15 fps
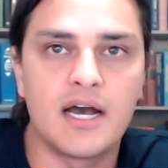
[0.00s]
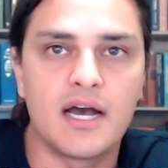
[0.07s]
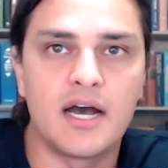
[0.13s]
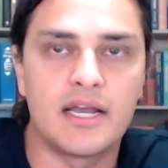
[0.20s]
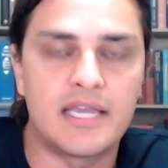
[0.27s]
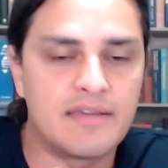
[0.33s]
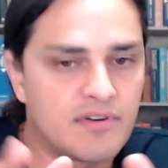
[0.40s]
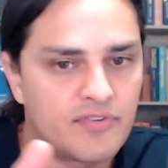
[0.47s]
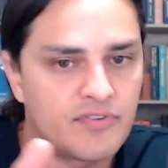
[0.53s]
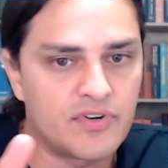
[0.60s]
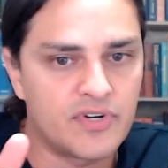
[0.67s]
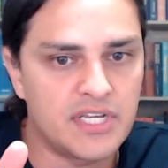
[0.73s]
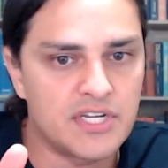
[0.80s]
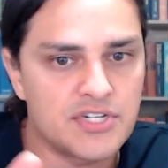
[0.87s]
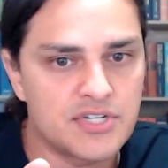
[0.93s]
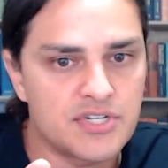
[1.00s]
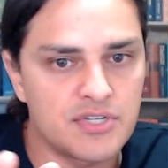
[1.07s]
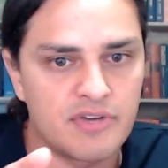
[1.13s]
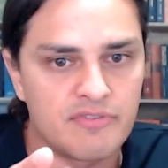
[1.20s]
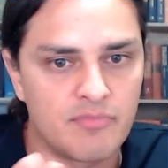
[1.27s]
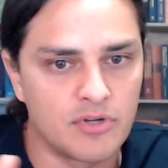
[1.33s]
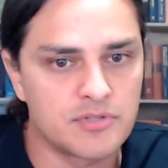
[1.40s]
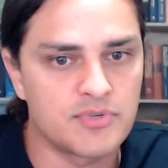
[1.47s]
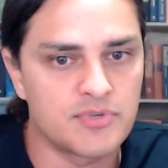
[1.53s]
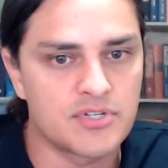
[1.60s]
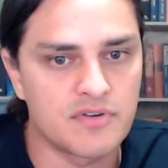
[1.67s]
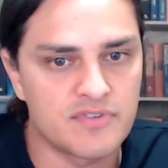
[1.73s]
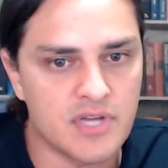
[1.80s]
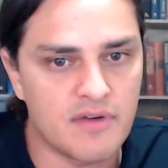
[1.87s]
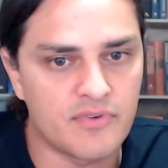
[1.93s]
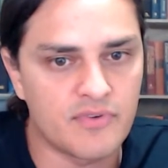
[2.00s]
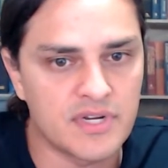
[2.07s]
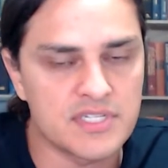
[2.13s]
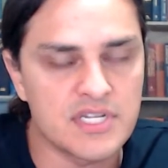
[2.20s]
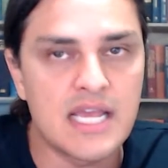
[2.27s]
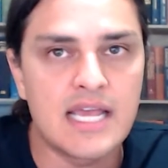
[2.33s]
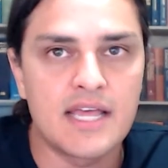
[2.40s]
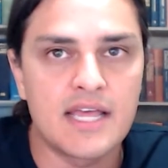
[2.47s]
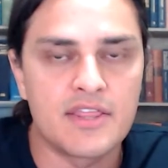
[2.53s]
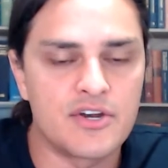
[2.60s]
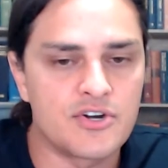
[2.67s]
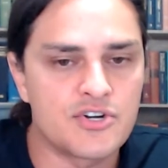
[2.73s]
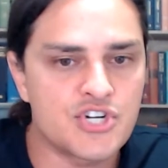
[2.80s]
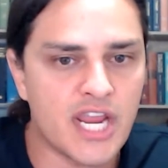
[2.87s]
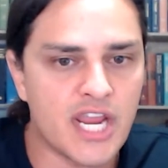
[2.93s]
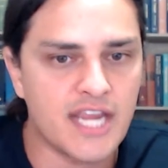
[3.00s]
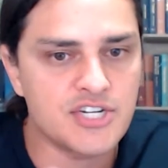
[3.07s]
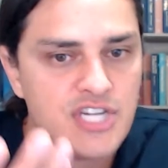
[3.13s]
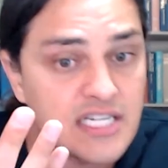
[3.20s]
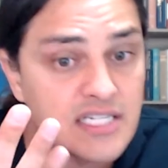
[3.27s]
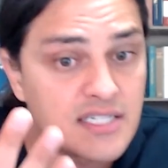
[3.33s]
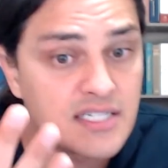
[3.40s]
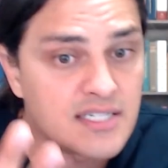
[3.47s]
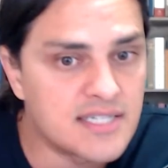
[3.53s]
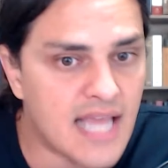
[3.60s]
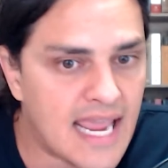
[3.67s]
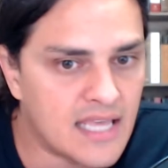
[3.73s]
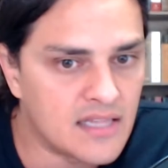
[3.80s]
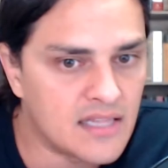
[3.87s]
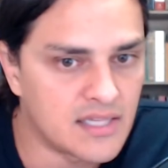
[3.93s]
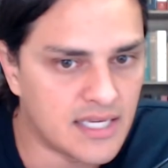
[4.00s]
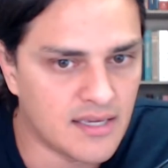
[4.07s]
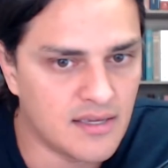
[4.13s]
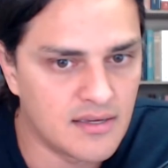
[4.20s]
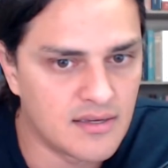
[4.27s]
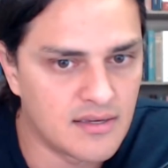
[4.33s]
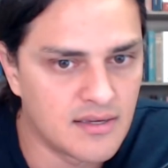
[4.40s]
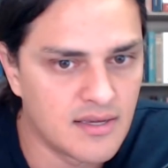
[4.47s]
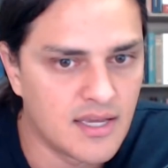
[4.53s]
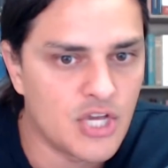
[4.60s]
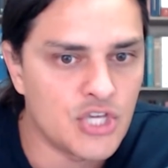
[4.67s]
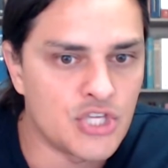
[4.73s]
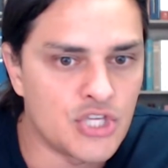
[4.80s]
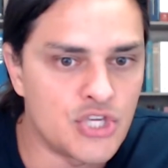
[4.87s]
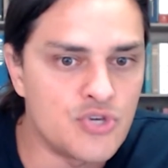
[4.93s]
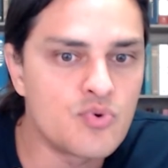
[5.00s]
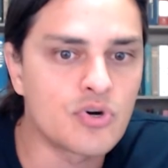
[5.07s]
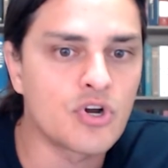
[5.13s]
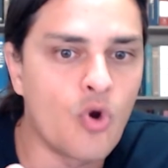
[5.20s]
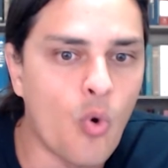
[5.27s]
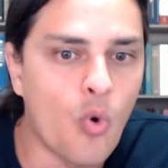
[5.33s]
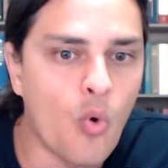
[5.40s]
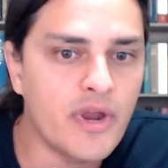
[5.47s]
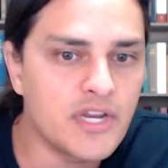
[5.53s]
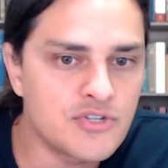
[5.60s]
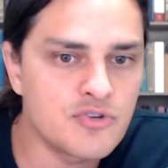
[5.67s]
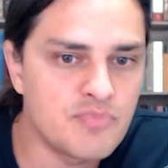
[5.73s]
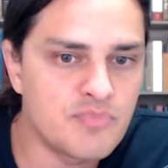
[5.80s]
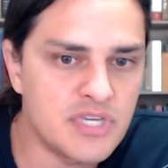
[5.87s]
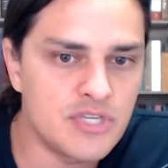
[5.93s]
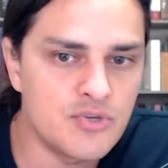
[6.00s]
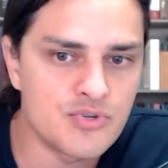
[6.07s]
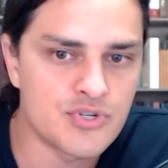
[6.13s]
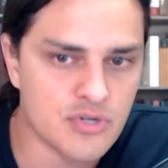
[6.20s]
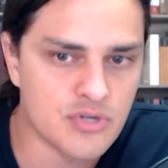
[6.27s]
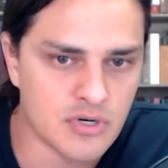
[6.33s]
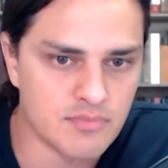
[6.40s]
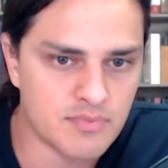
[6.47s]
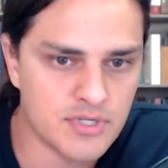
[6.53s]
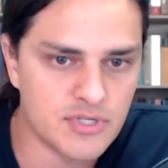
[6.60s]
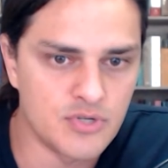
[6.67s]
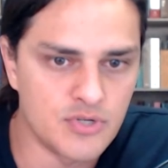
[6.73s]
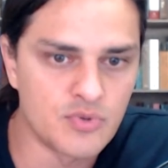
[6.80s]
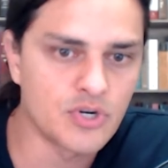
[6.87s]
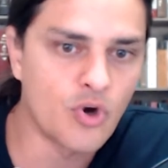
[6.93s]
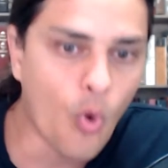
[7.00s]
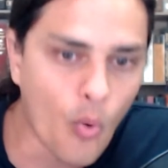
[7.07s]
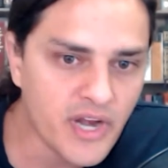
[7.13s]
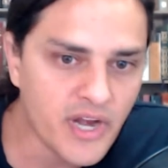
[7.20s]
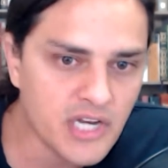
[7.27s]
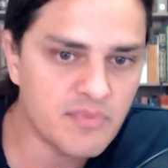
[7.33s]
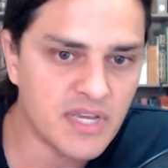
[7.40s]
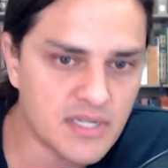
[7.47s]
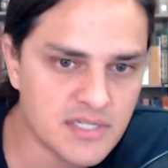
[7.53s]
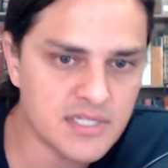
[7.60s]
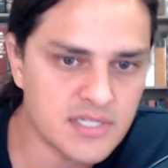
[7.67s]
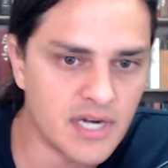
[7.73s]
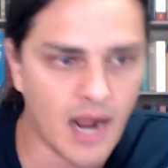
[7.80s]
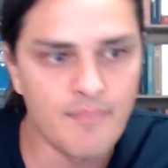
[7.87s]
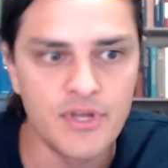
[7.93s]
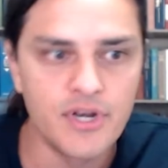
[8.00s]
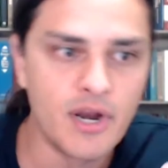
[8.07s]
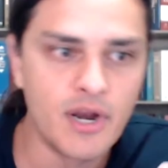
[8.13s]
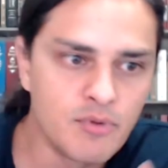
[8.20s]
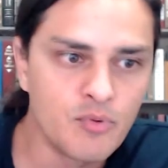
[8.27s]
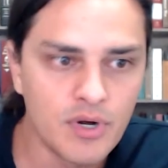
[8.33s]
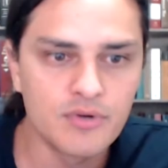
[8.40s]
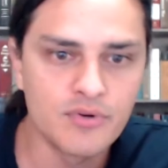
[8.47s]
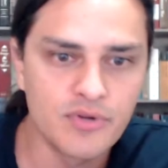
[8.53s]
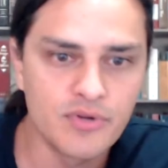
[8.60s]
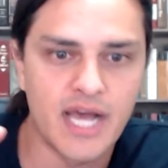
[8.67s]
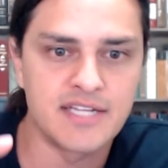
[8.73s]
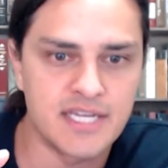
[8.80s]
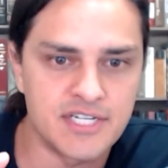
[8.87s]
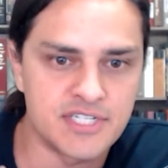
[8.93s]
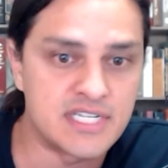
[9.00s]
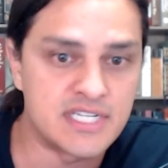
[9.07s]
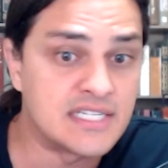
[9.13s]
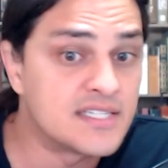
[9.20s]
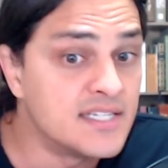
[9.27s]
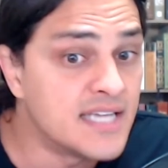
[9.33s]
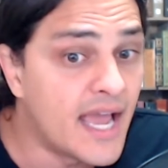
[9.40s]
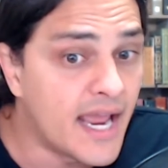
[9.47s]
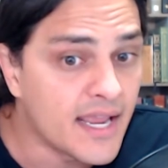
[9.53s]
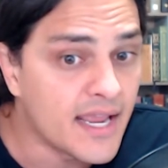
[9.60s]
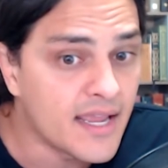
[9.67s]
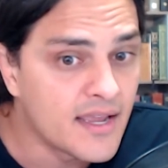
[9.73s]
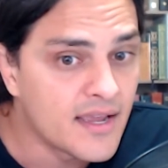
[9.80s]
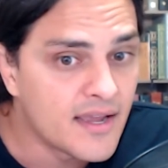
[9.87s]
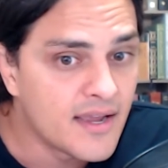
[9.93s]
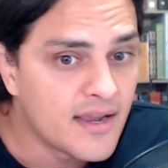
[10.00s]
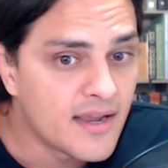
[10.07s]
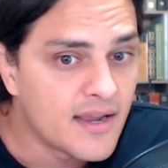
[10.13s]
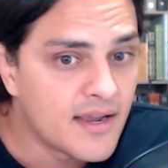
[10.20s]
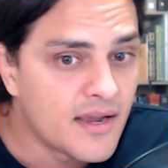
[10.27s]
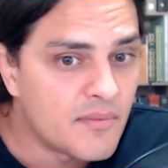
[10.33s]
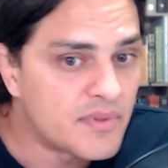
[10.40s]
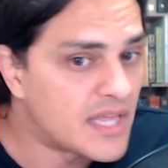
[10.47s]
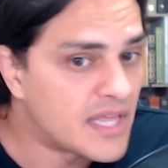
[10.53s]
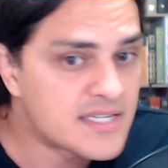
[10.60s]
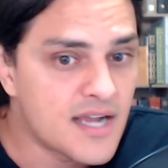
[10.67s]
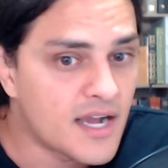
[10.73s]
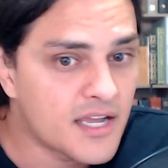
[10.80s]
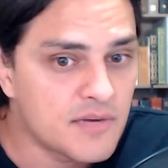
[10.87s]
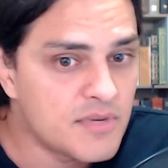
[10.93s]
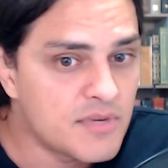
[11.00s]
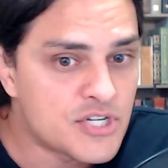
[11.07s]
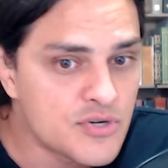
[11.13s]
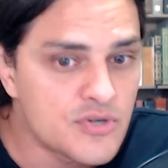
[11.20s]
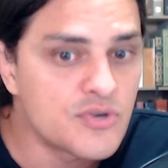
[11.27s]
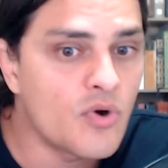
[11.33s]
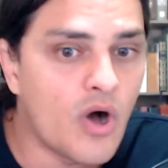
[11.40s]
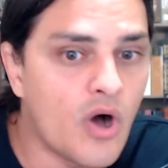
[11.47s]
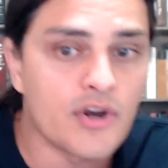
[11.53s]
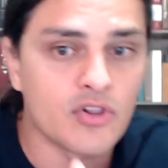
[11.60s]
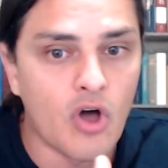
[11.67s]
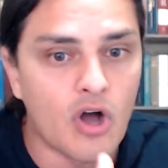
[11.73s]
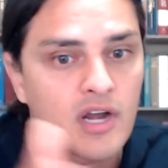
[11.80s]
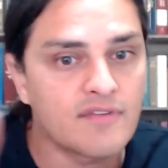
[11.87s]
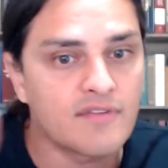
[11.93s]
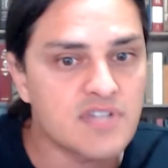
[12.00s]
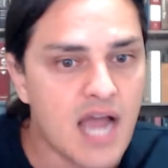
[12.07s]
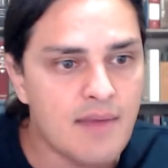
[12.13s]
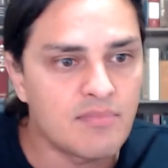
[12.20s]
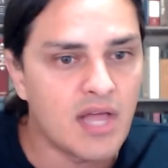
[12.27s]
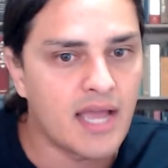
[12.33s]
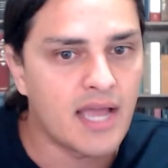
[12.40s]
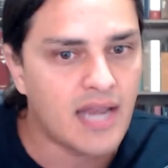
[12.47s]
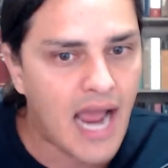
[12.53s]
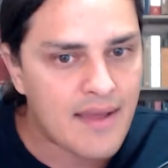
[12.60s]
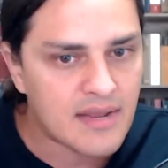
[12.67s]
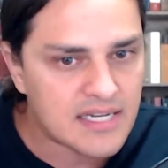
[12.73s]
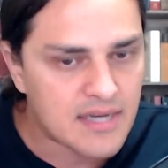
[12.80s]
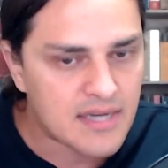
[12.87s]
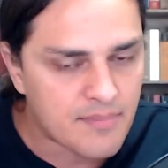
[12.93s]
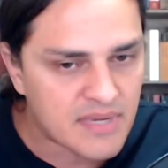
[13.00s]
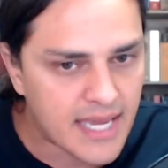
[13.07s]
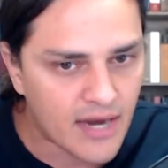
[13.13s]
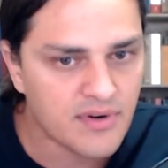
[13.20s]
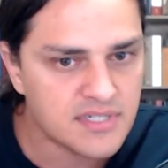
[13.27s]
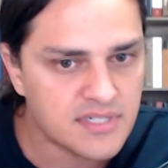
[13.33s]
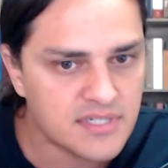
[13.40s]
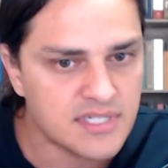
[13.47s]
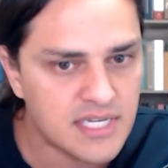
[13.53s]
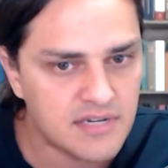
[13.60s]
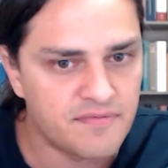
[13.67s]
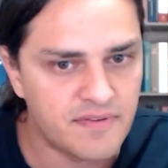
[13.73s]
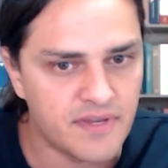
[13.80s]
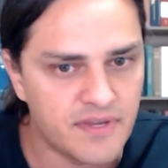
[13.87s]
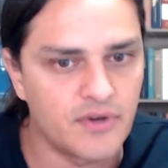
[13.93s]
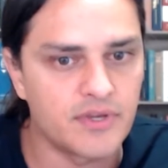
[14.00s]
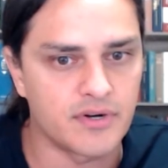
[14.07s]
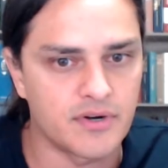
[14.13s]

Even if you're niche, you have multiple service offerings that are changing daily. Right. You are going to be usurped. You are going to be unseated. I'm the #1 Google Ads agency today, but that's not going to be true on a long enough timeline. I'm guaranteed failure.